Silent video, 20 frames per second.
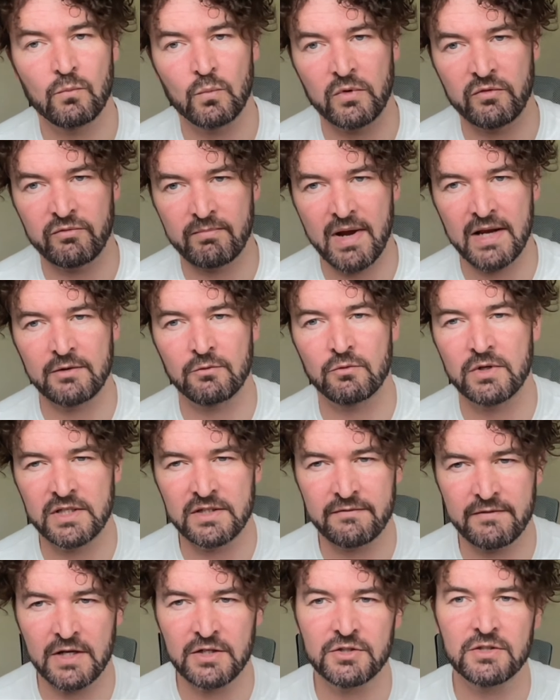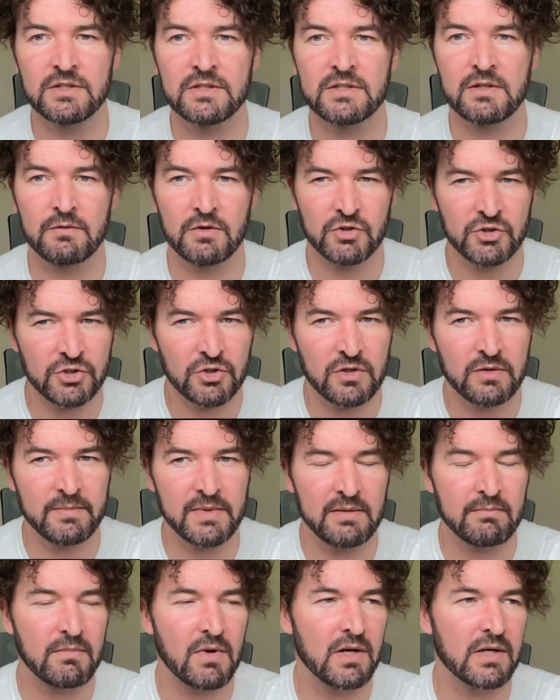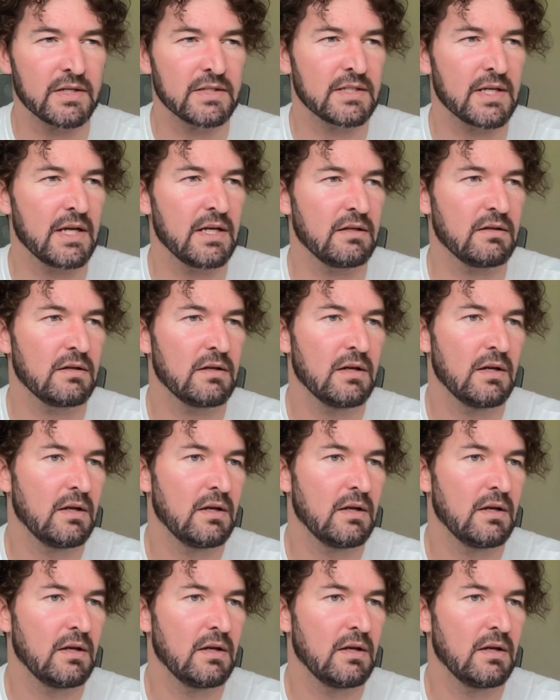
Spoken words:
with manual intervention, so I should have been -8.